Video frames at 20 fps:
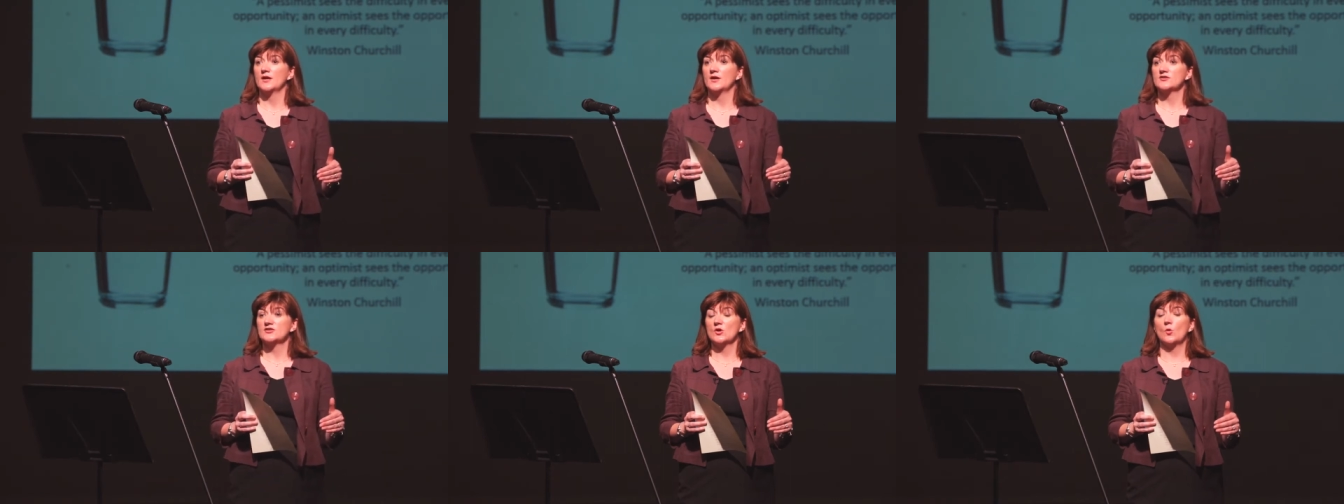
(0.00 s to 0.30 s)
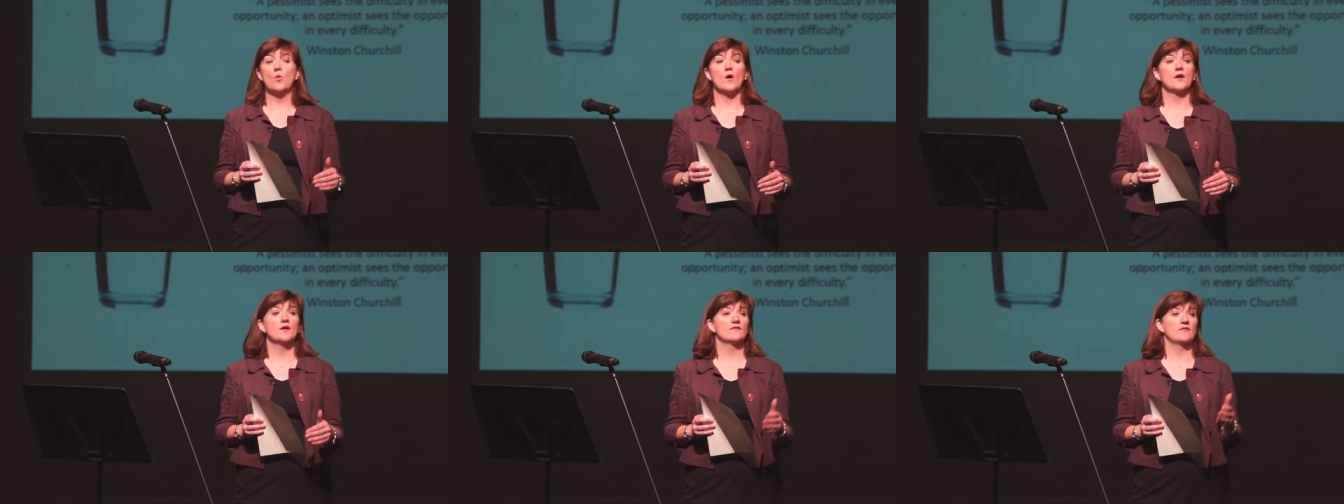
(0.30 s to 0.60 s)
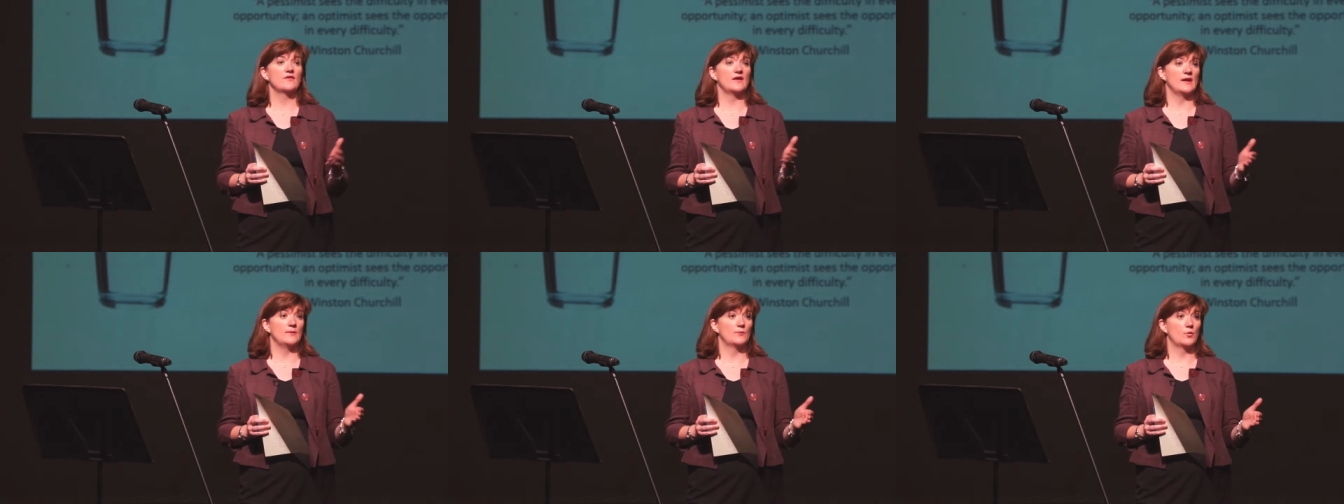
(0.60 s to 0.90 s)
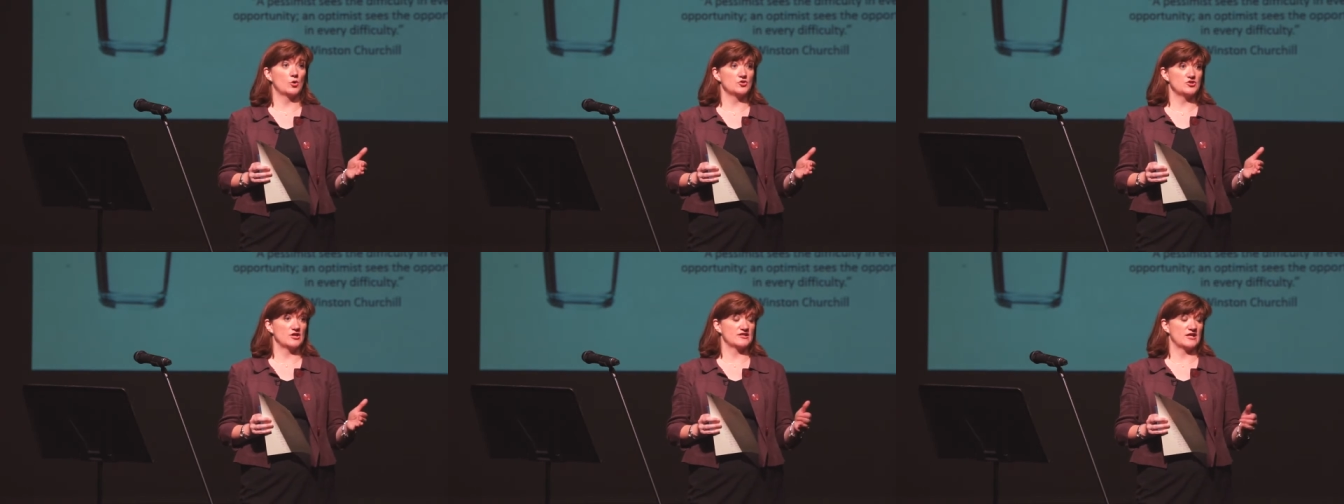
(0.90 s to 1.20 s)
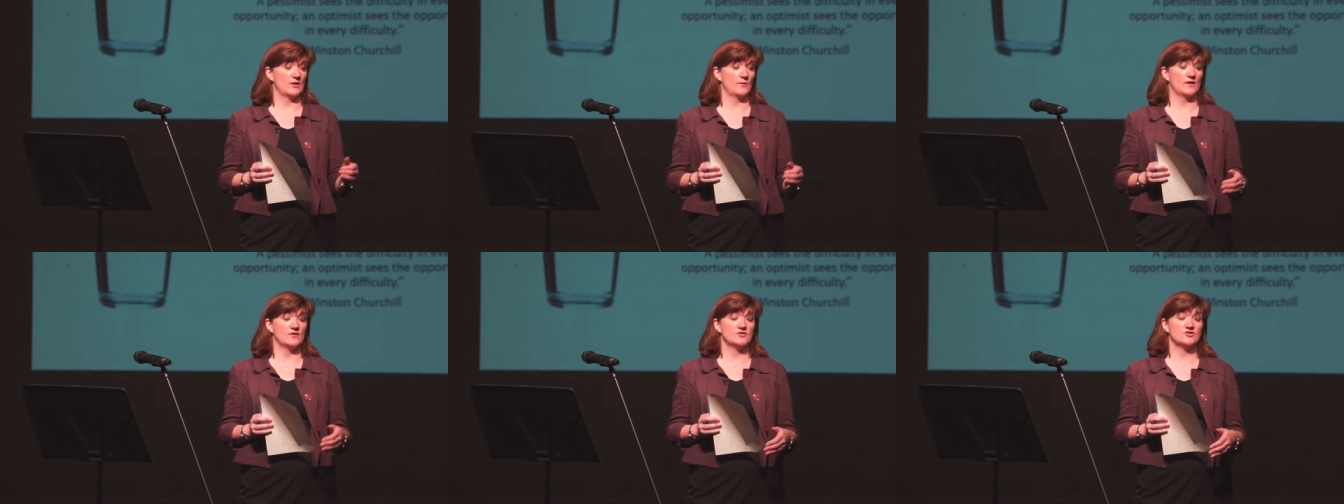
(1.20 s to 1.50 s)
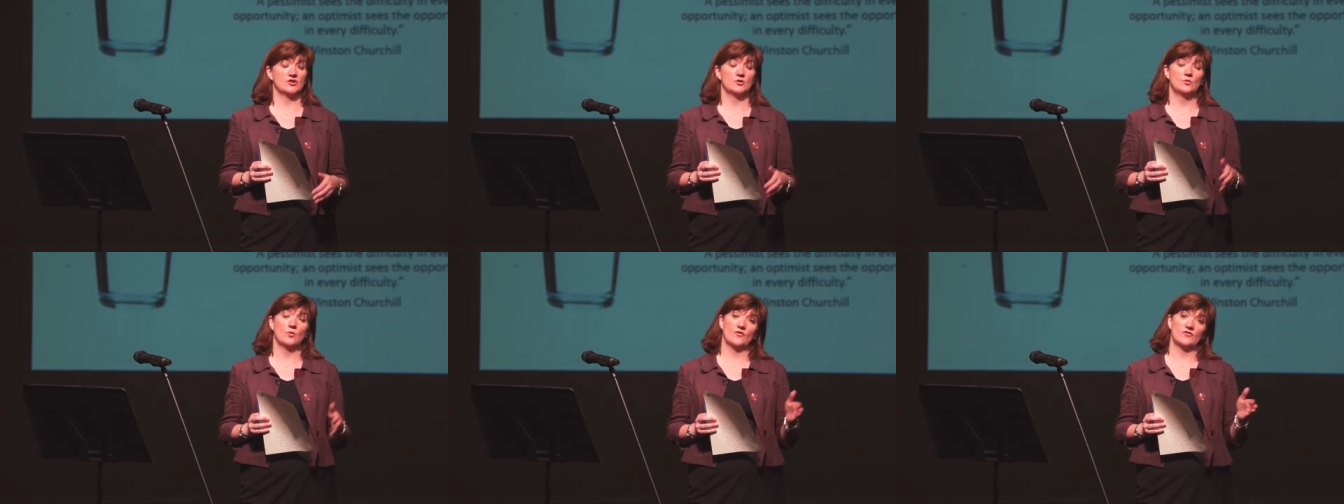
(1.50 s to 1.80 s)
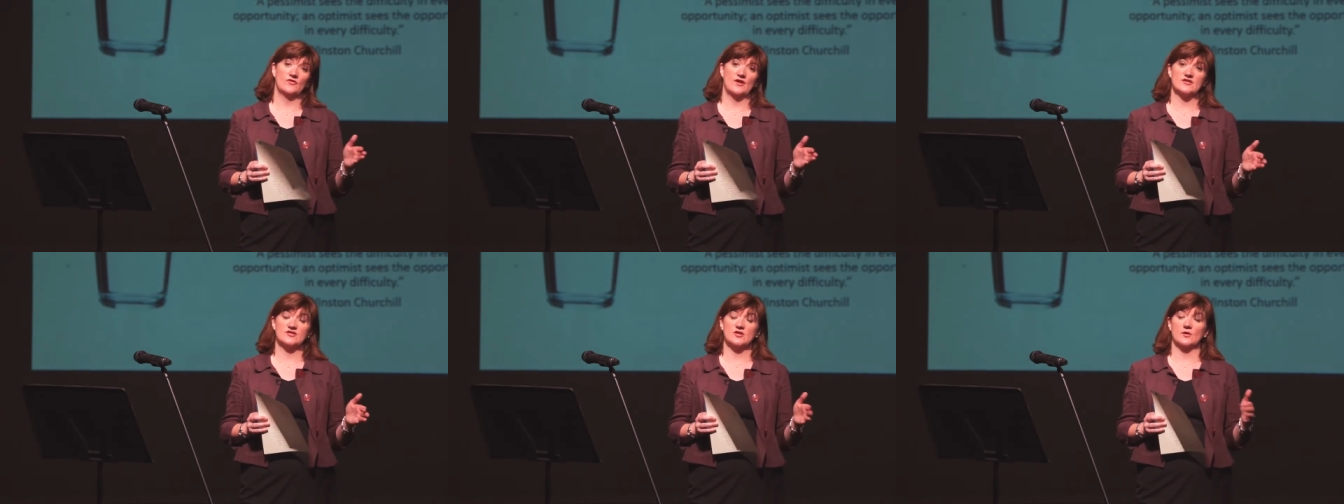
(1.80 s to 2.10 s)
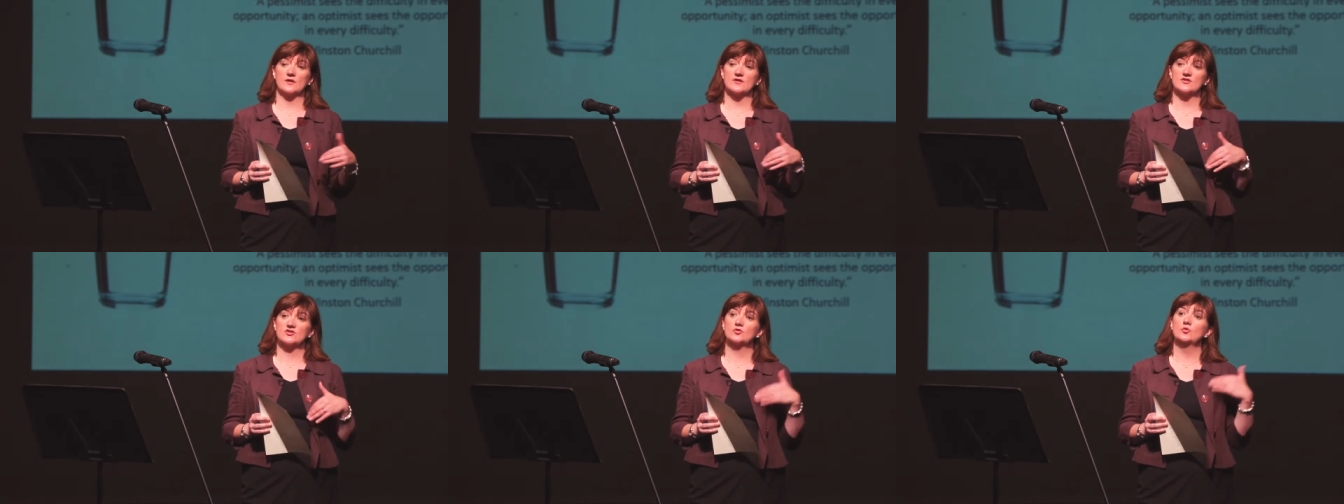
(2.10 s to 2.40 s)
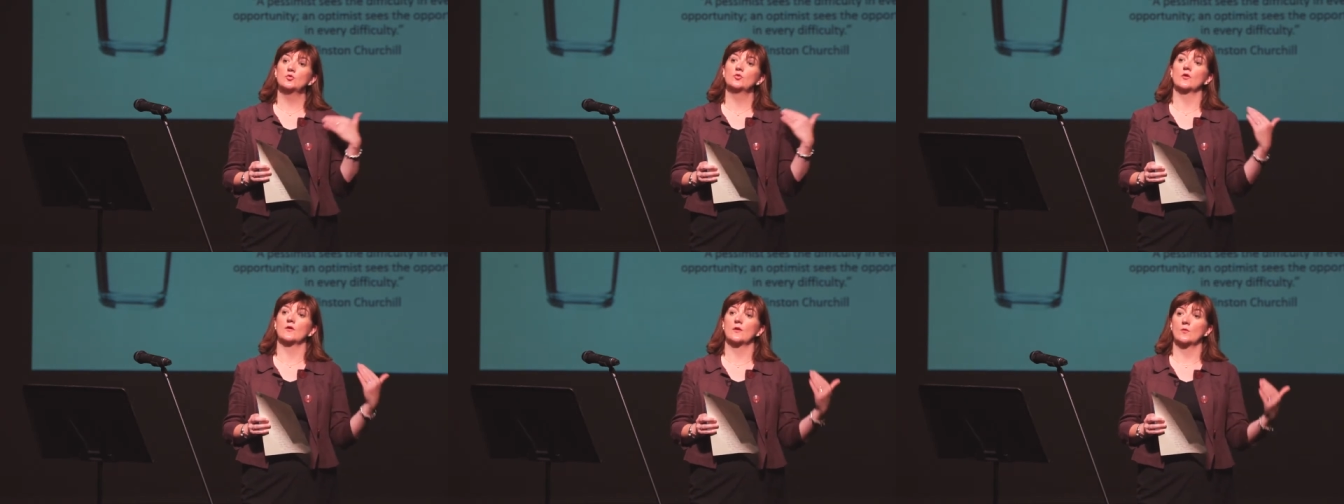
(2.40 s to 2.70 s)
So one of the projects I went to wasn't necessarily a school,